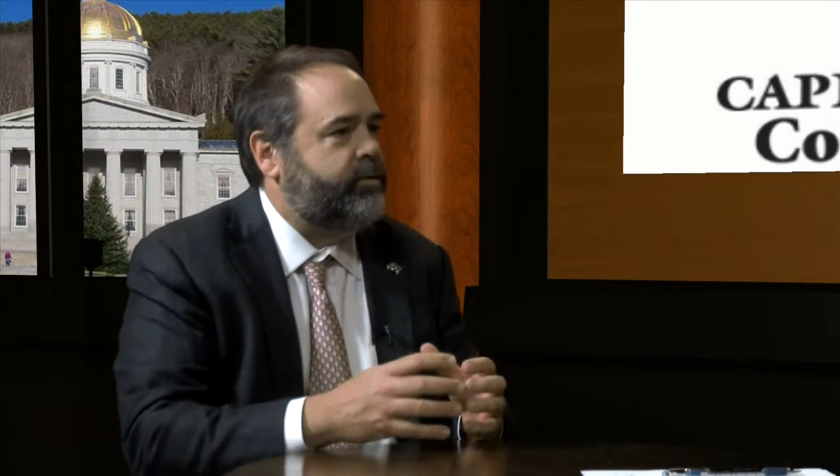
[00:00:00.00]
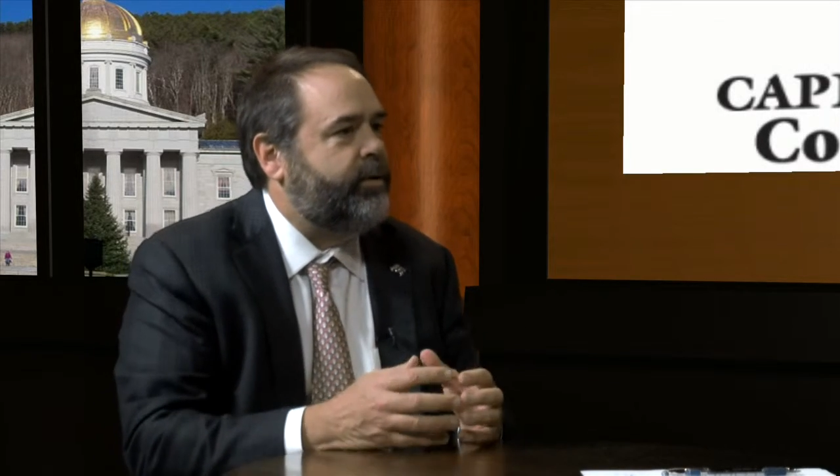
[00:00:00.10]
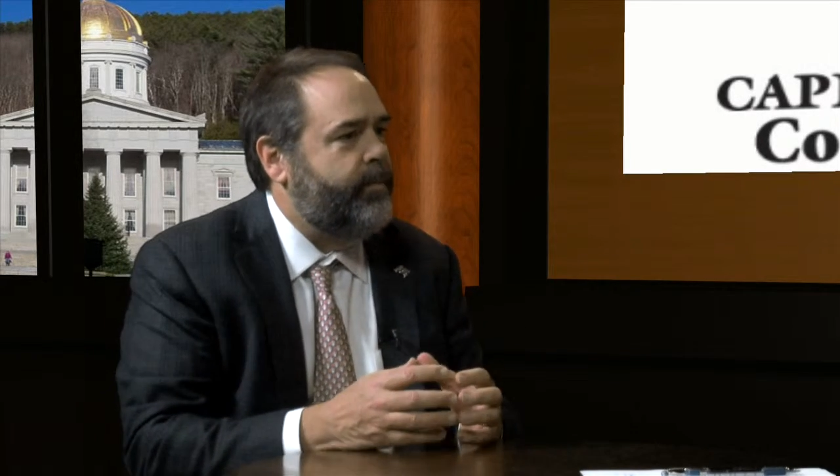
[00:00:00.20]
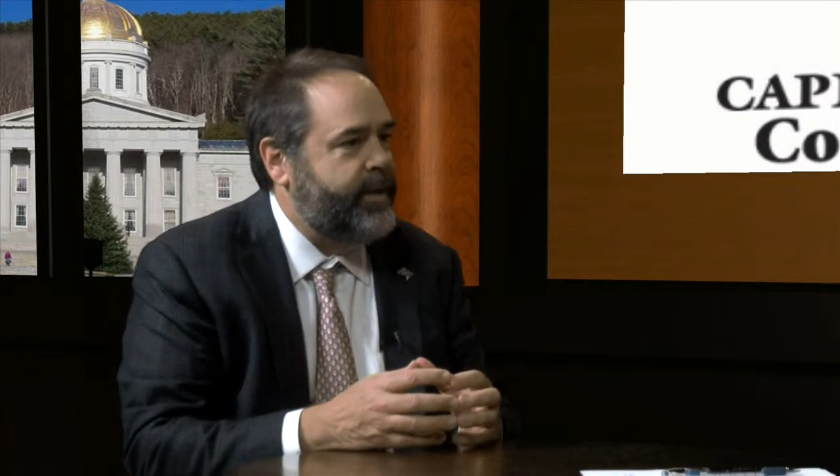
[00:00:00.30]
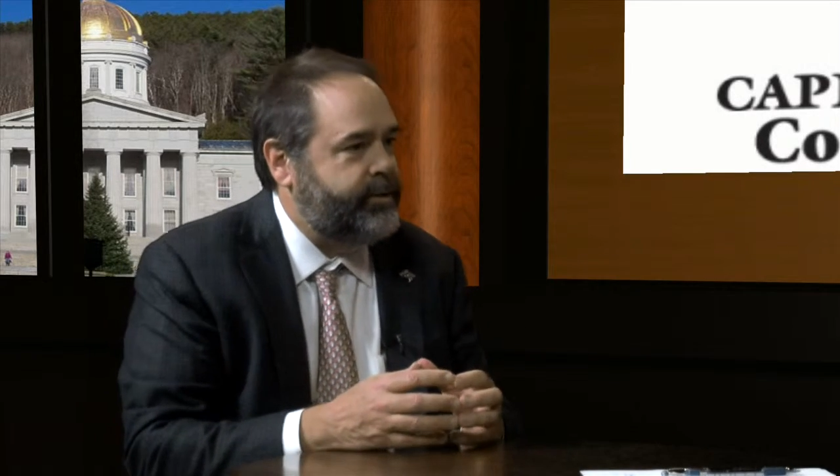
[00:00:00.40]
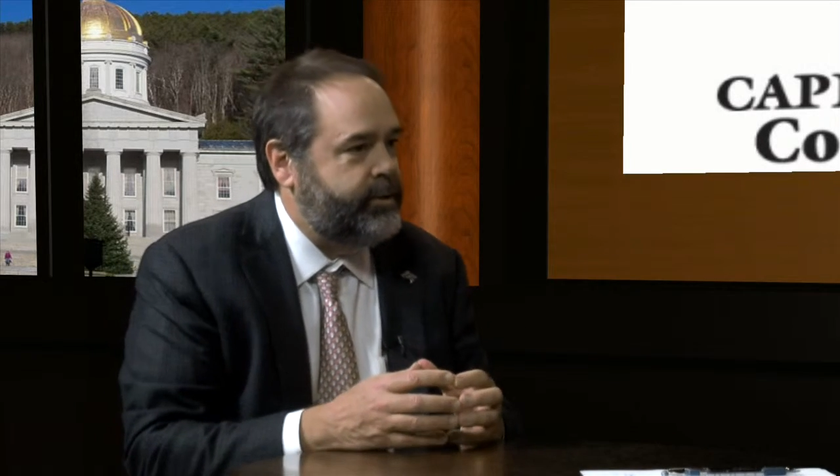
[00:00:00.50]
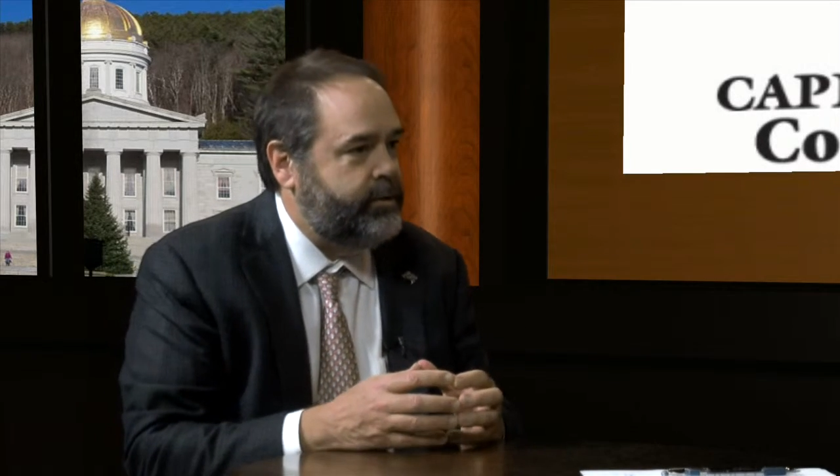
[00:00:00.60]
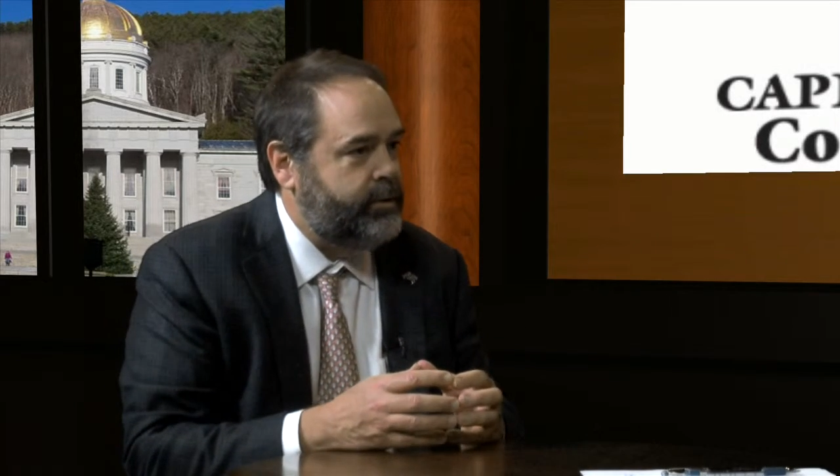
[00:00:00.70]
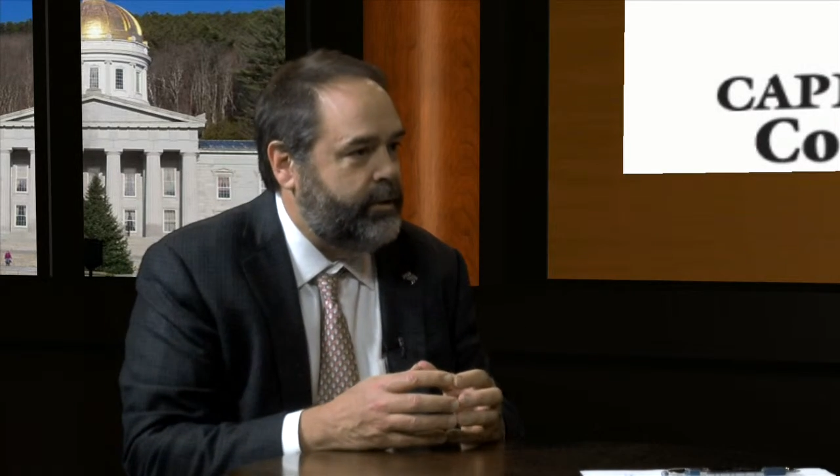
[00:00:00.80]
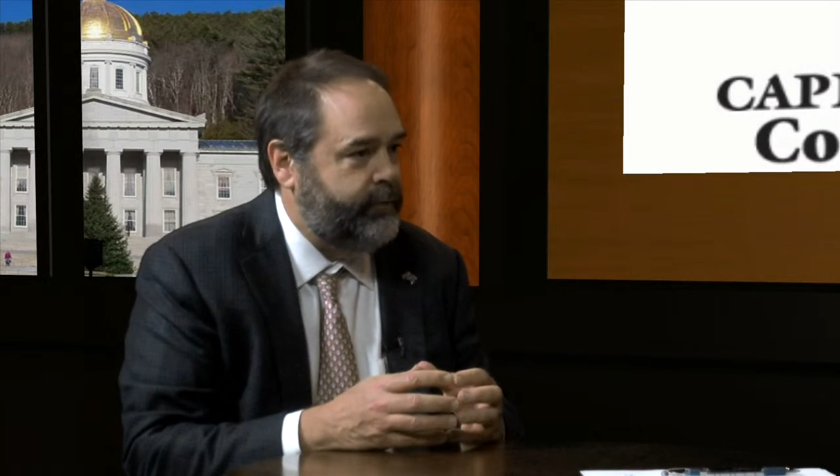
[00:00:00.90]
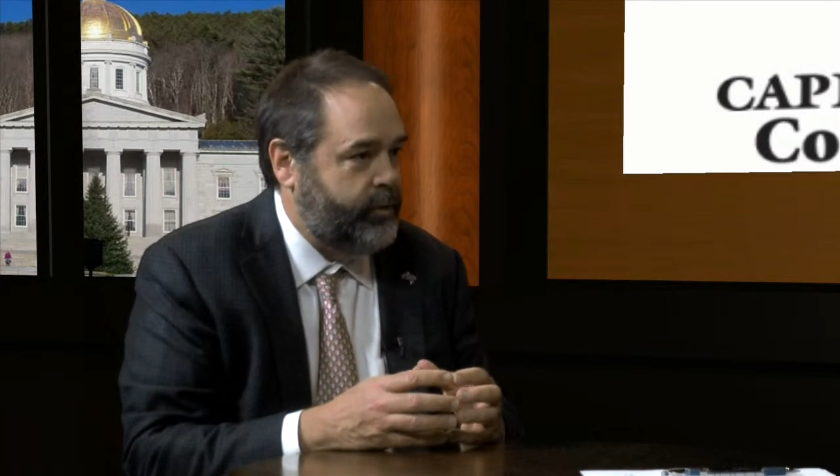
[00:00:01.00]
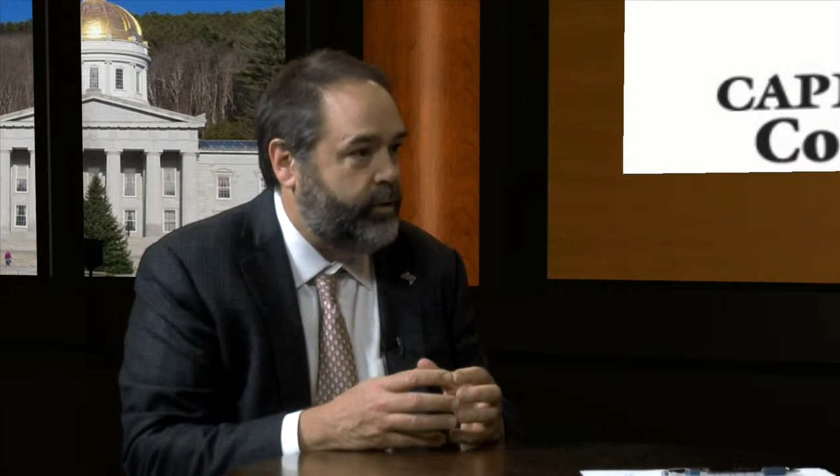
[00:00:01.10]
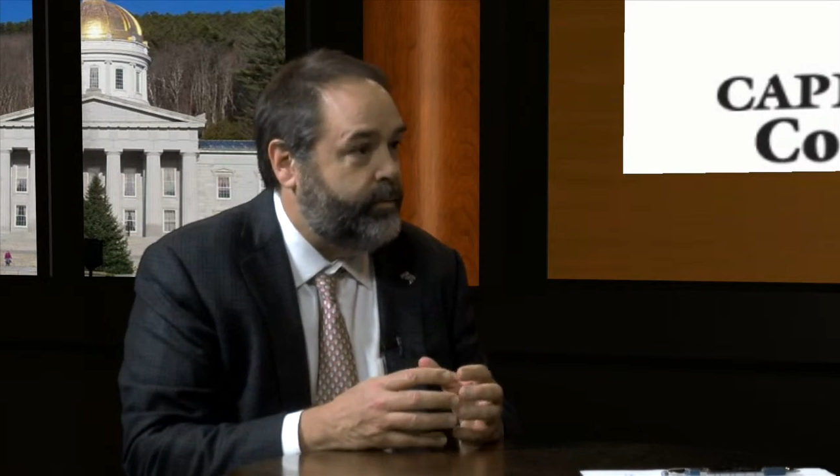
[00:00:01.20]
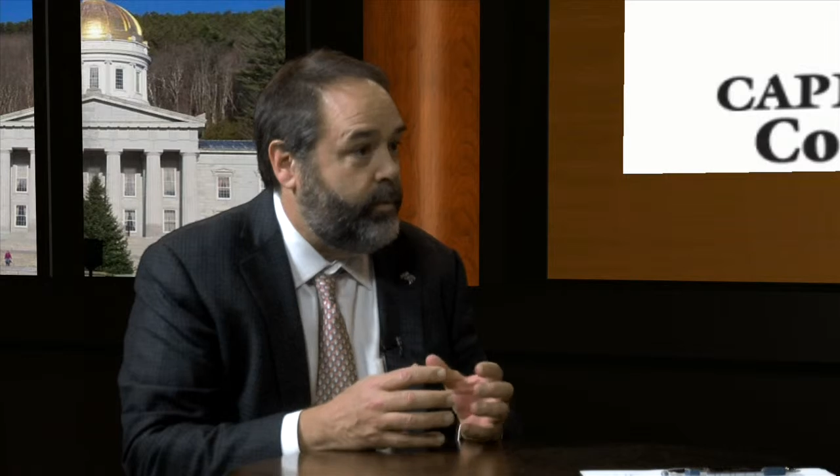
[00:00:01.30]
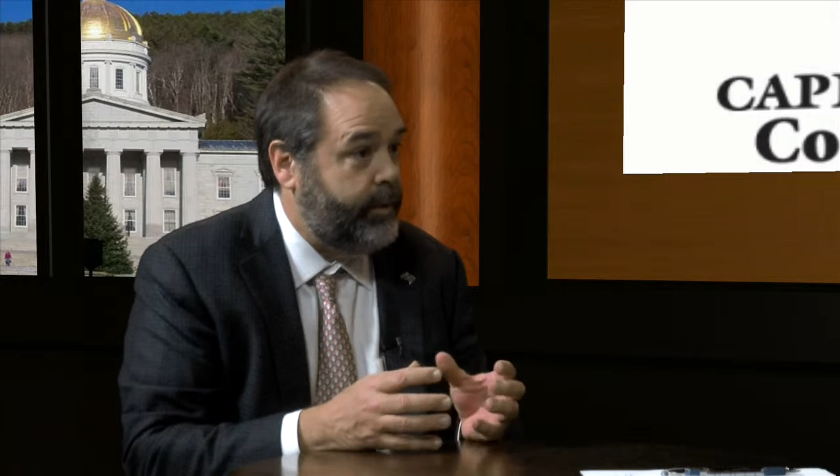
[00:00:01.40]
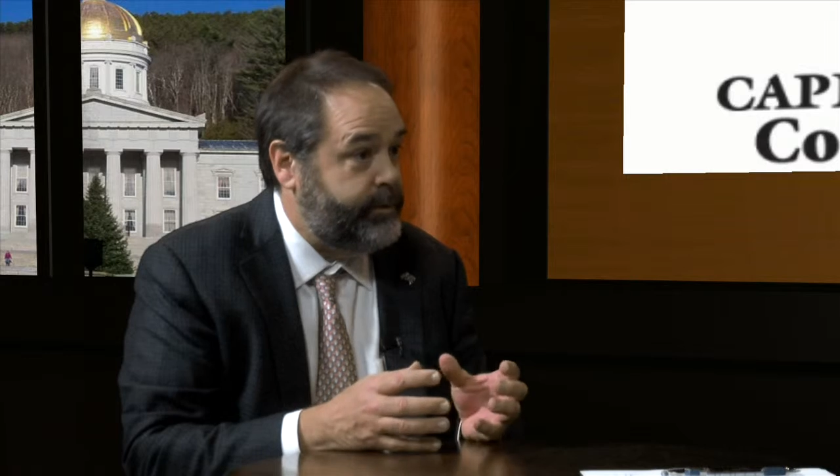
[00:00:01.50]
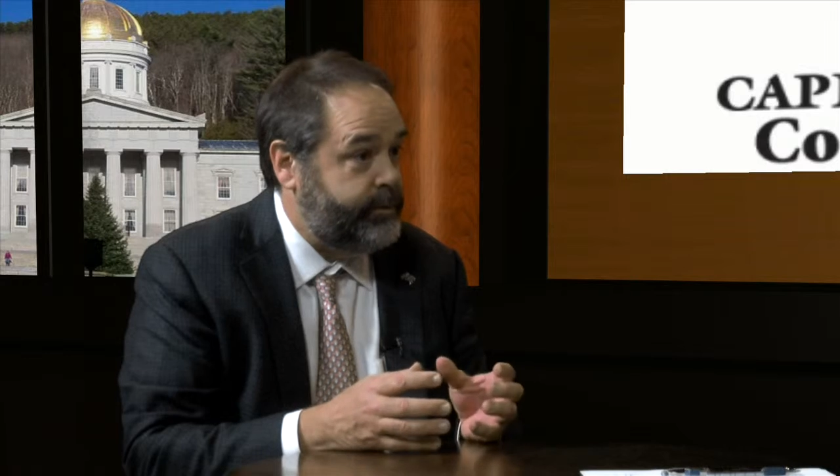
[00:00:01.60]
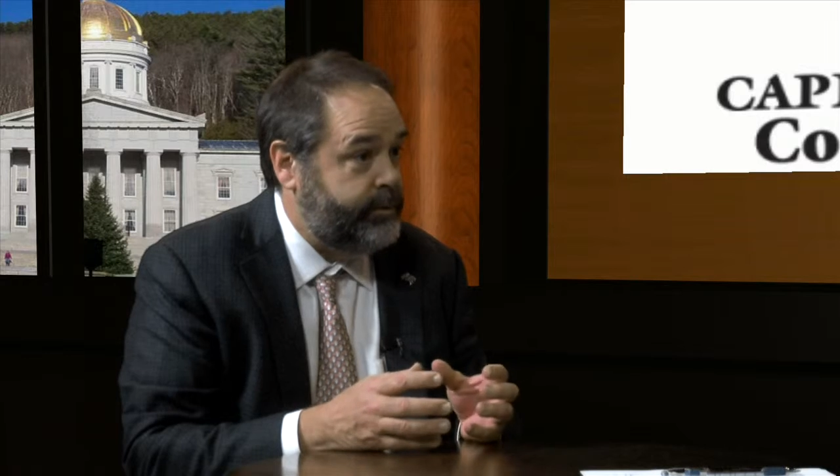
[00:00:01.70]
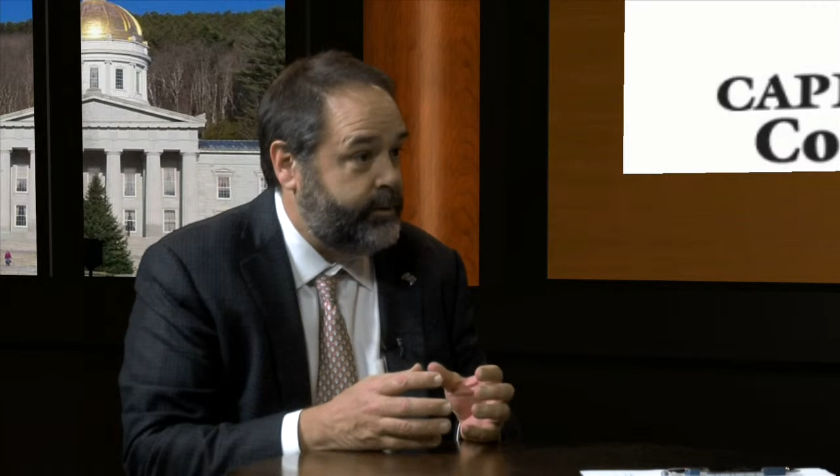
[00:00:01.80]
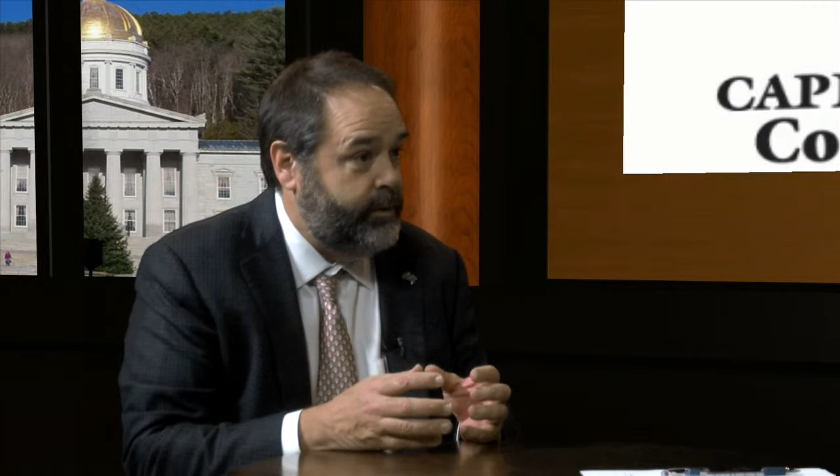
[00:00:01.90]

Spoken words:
sort of the mission of Turning Points.